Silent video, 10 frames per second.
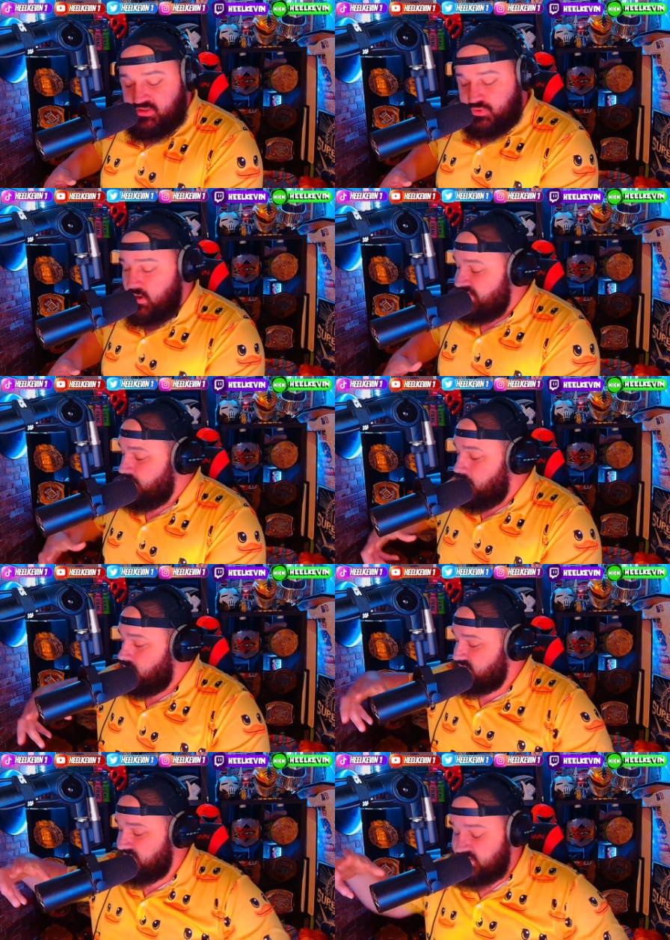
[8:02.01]
great
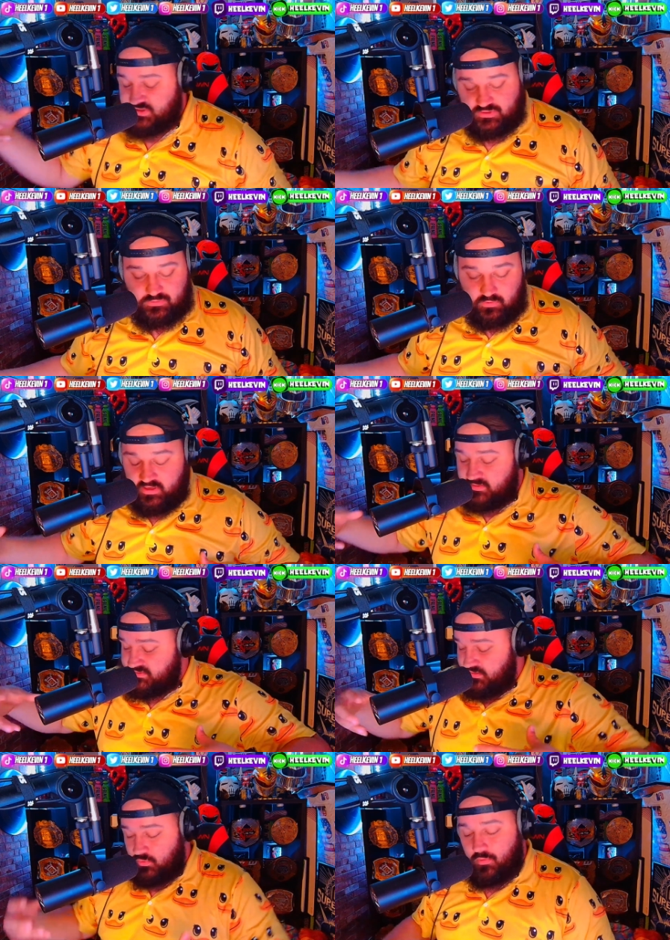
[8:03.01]
vocals and the screams
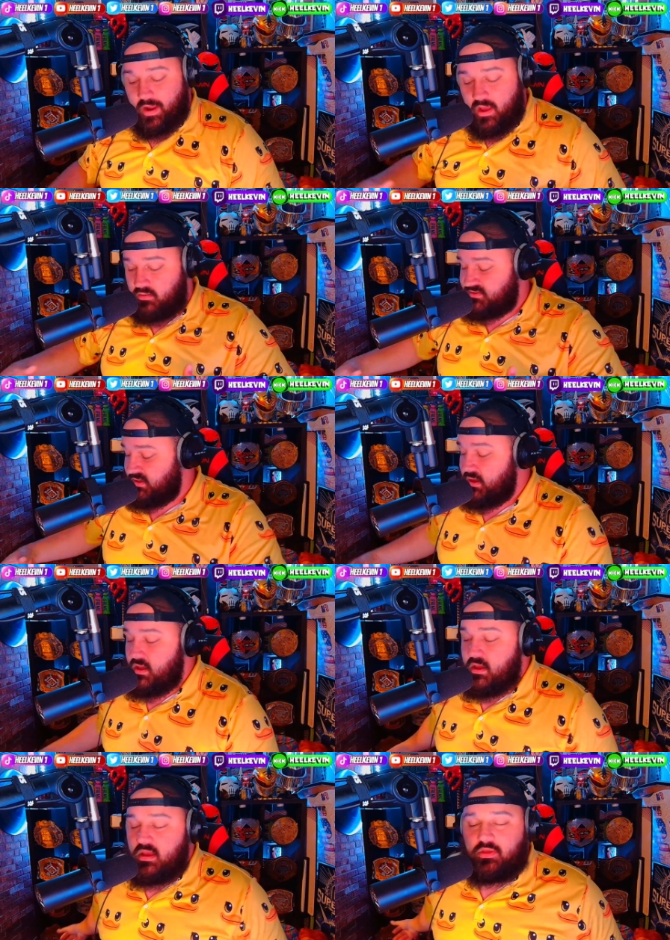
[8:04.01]
and the growls and
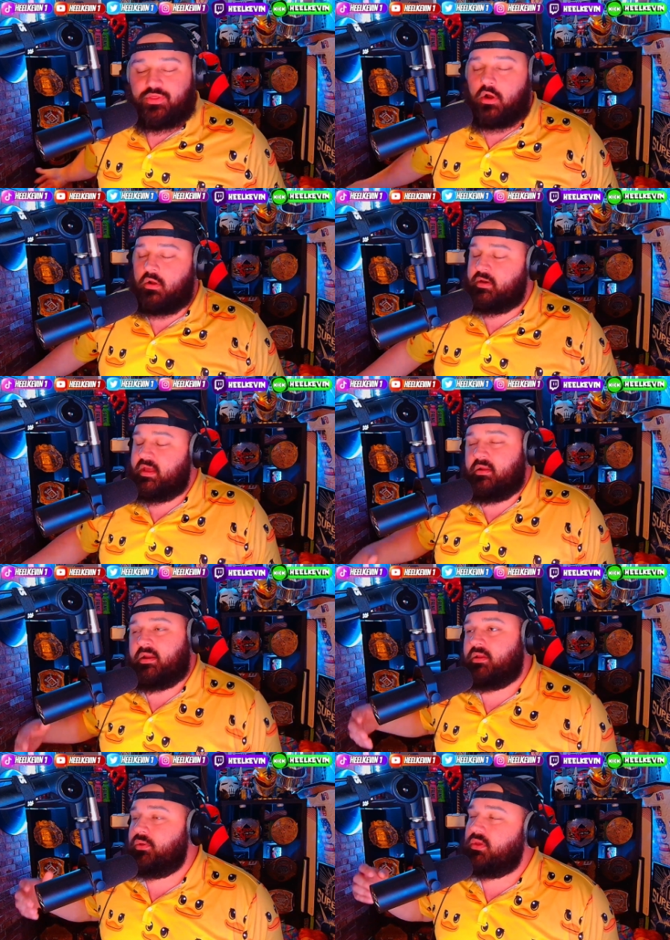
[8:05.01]
you throw it all together and
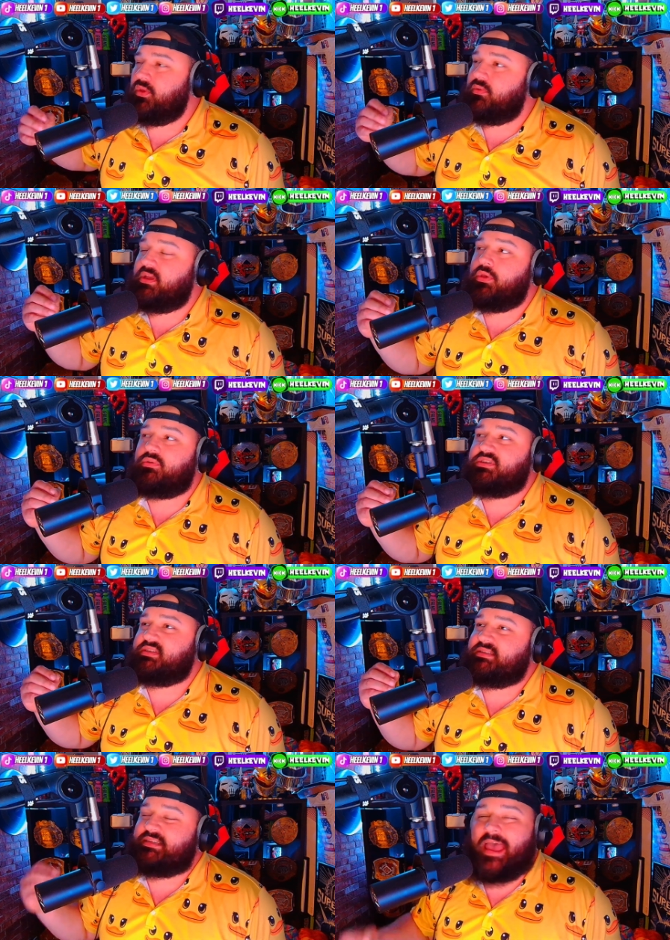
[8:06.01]
you you, you just
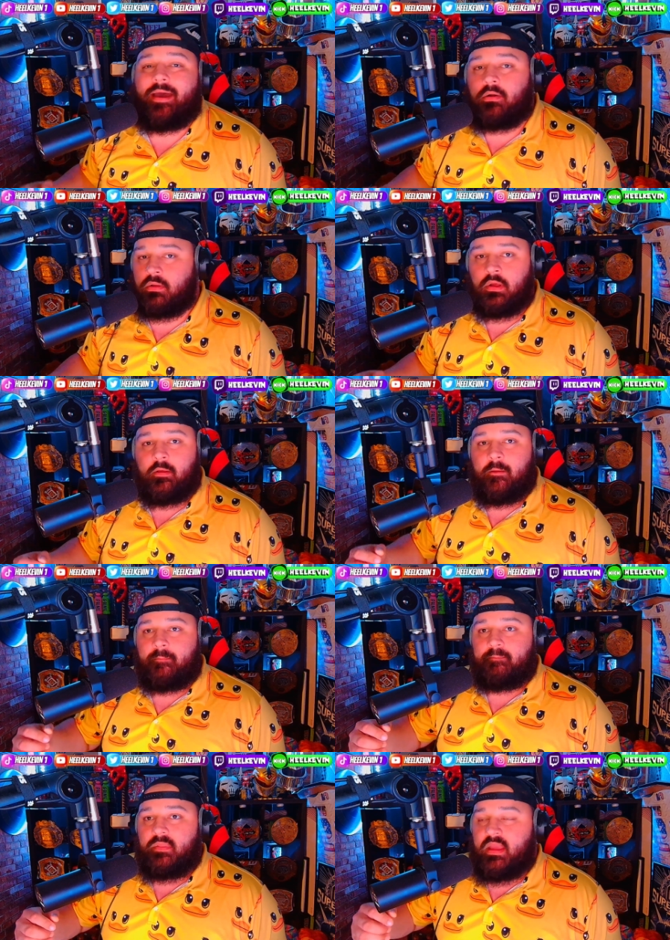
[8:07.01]
tell
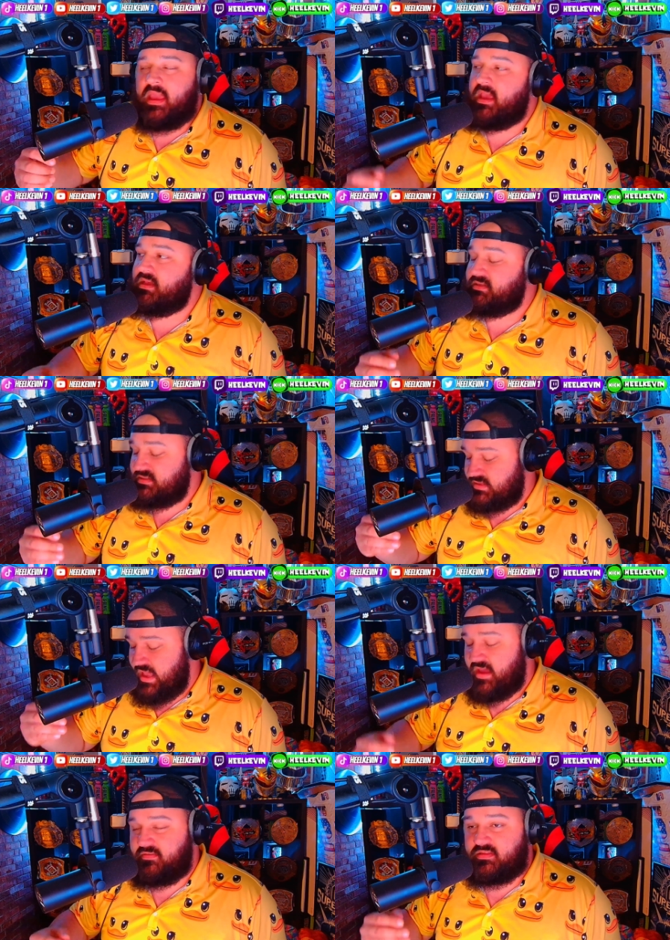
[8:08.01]
he is
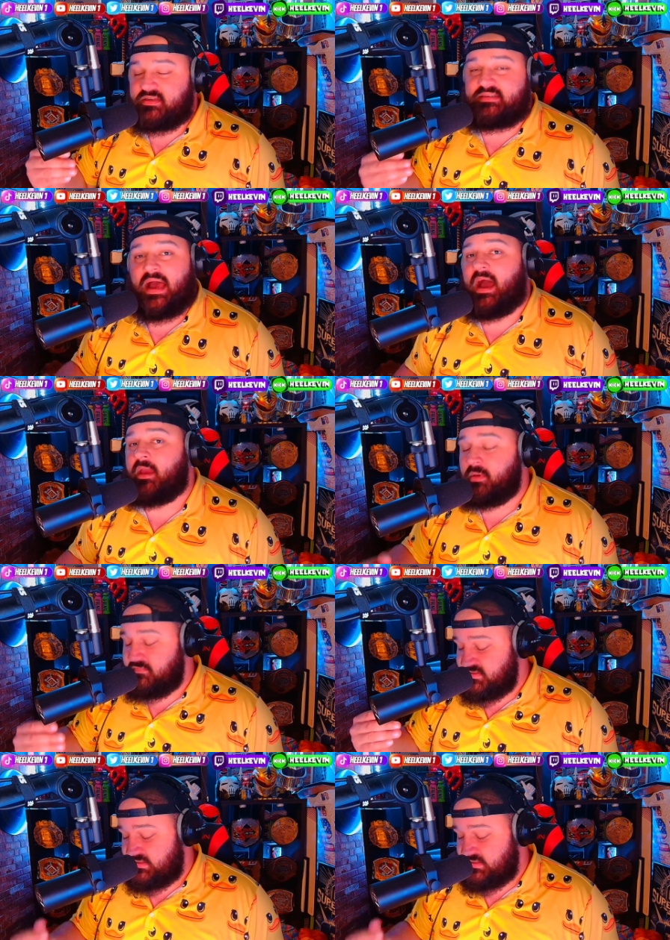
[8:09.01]
having the time of his